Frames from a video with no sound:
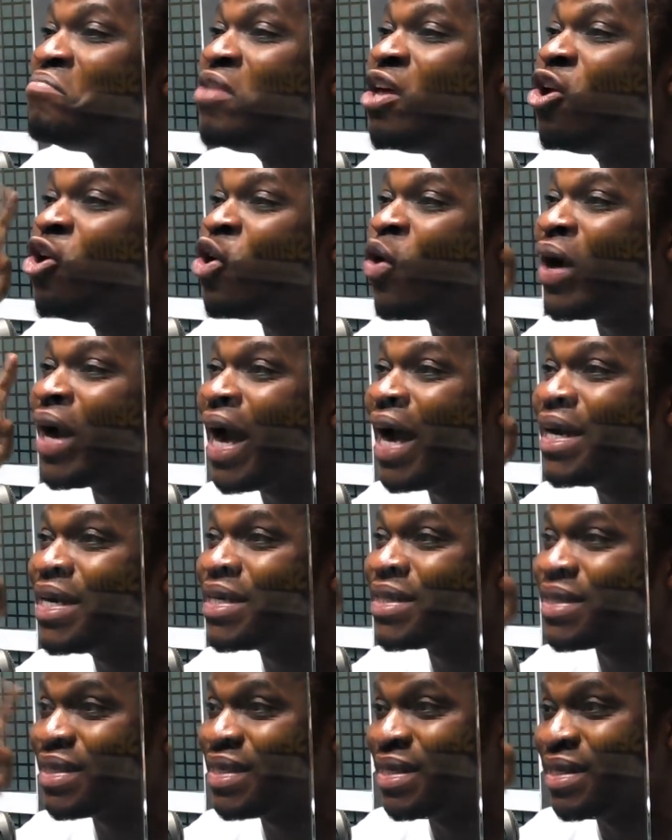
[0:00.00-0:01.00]
million Ghana
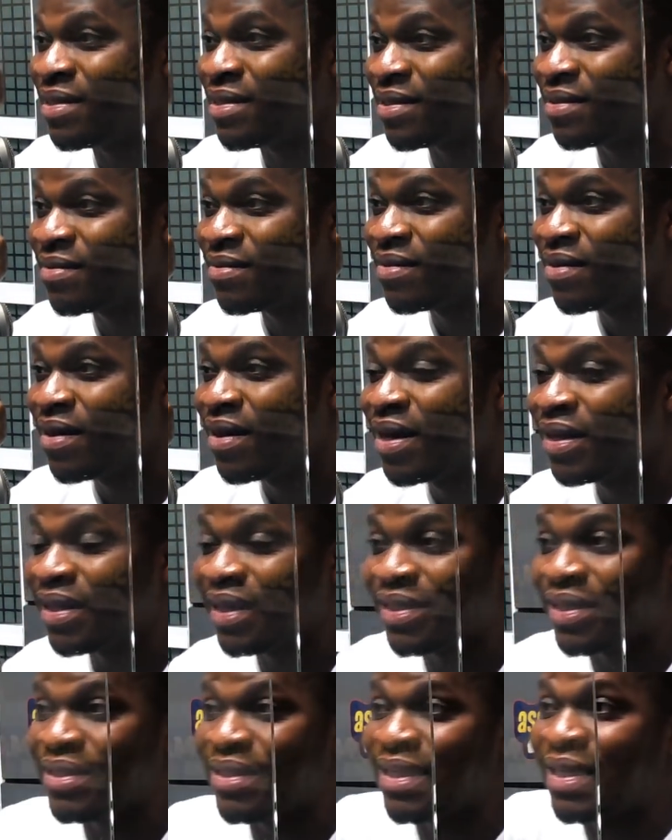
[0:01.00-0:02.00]
cedis
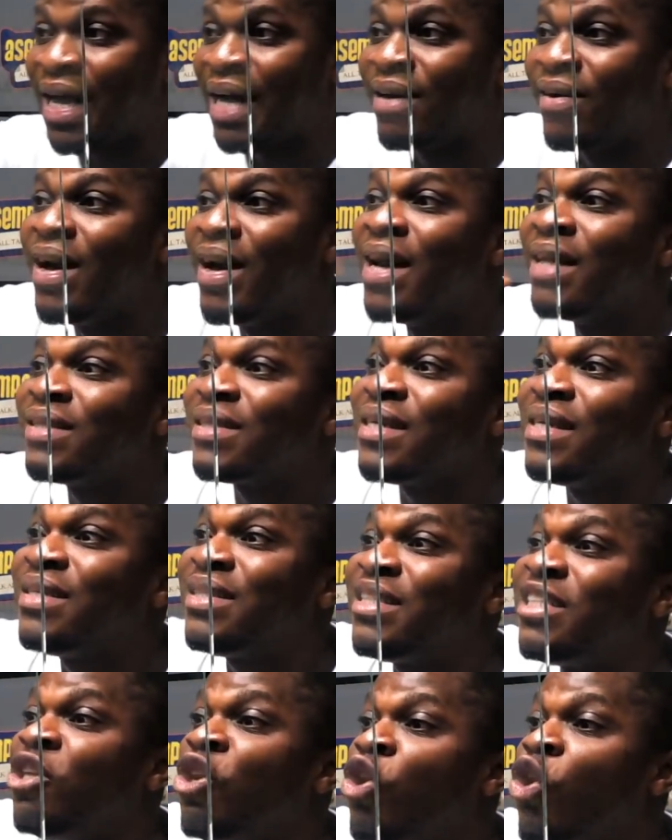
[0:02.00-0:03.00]
titisika no 3
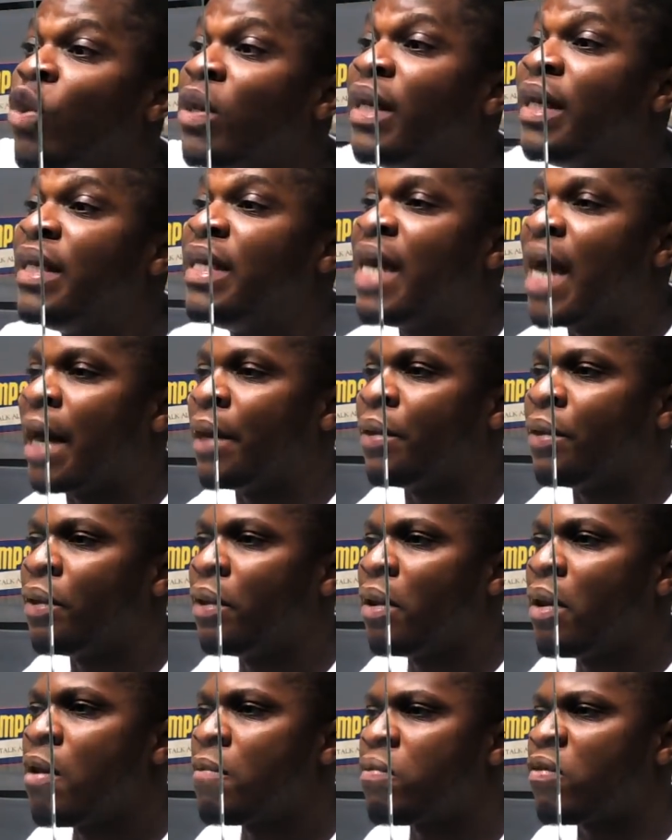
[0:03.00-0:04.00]
trillion a year no
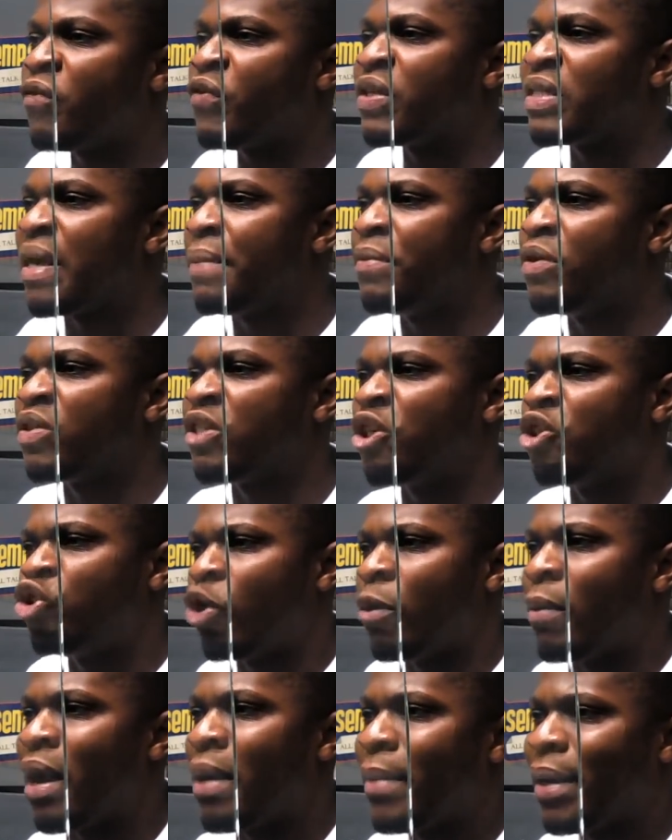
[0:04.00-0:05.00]
Professor Mills no
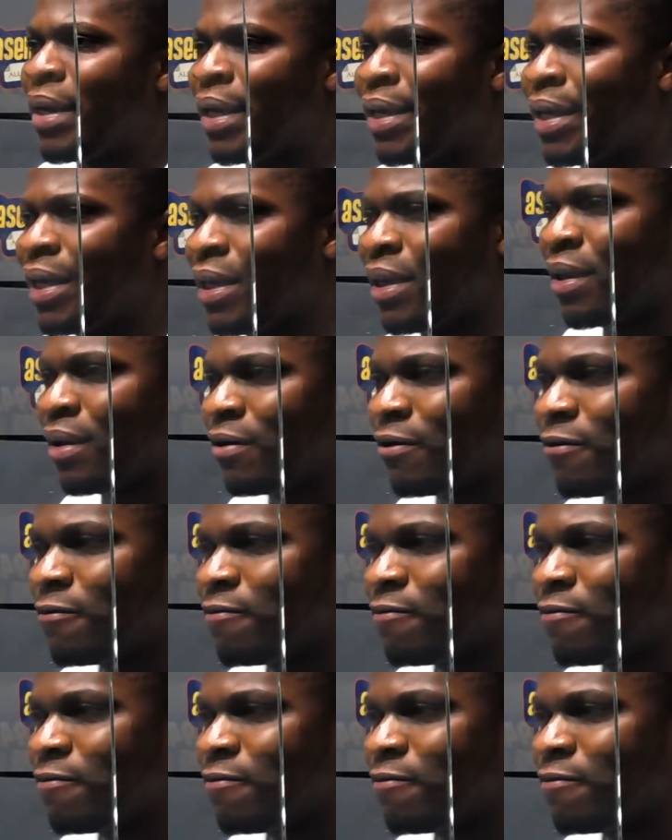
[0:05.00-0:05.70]
John Mahama na ye